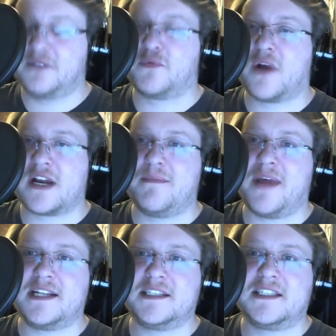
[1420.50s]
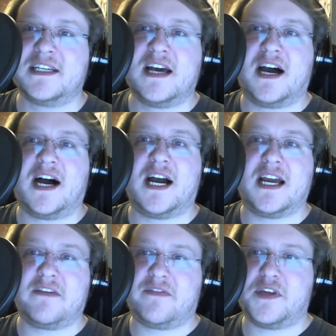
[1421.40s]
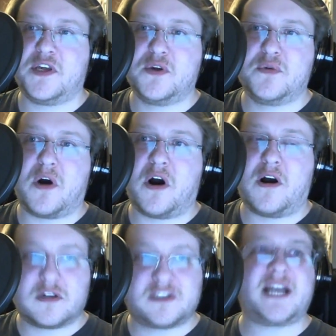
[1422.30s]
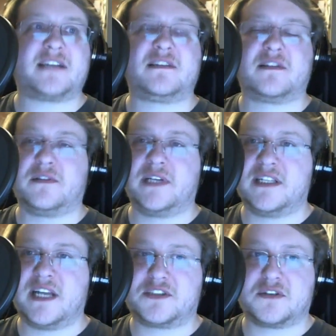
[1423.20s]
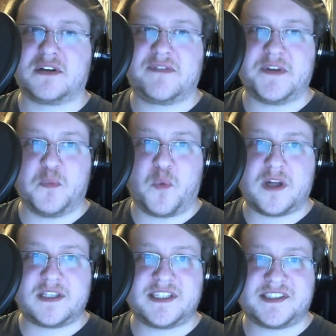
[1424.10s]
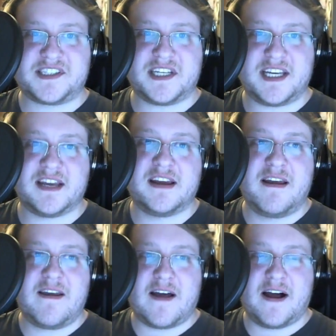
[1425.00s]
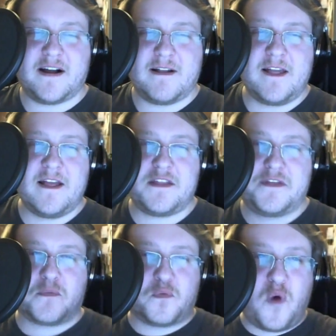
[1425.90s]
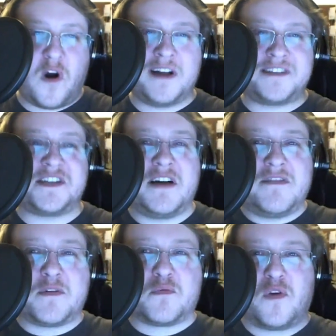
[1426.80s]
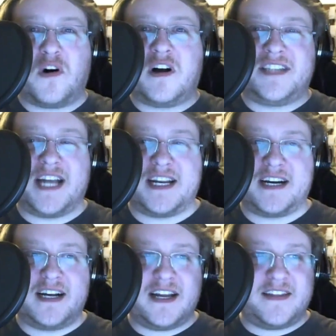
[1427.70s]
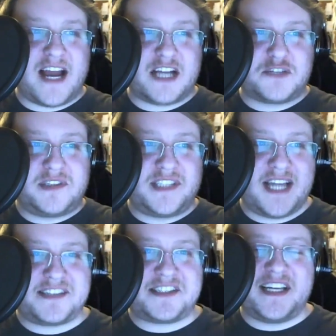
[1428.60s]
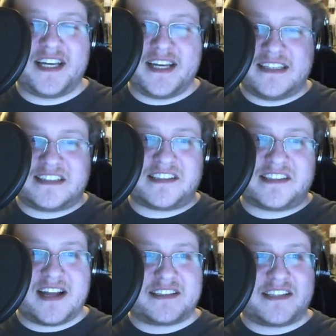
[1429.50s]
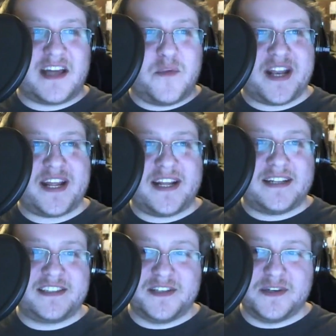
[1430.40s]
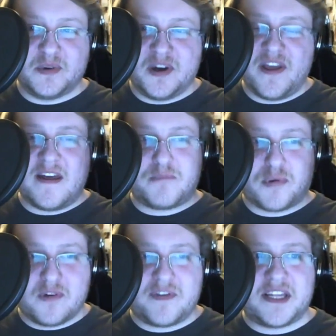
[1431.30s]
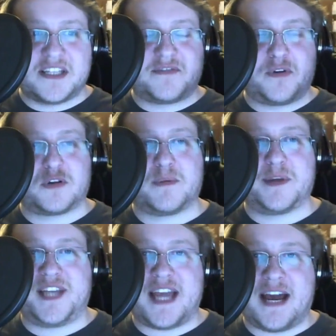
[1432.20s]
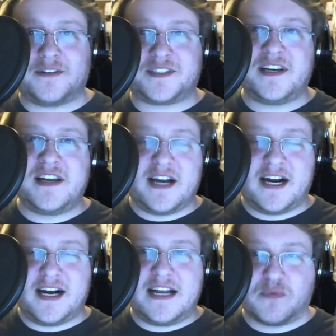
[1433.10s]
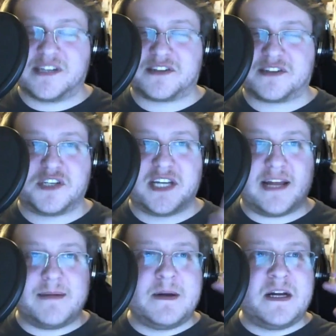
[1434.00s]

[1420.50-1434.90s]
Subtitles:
recommend if you are technical in nature, if you want to see the rawest of the raw data and the actual testing and science that went into proving this vulnerability out and researching it,